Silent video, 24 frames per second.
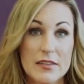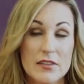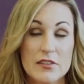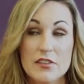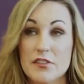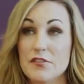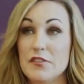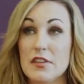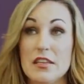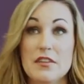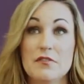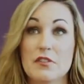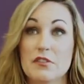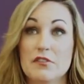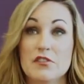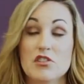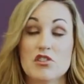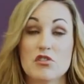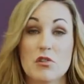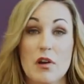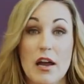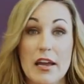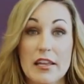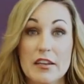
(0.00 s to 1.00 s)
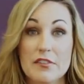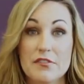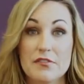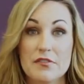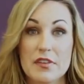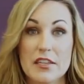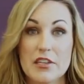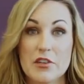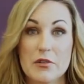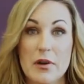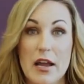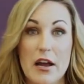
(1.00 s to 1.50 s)
to even try to
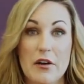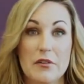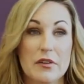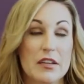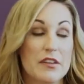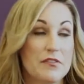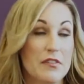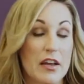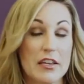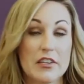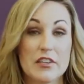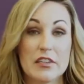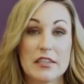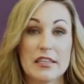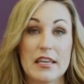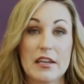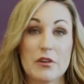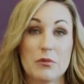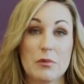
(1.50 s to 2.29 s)
figure out if I could get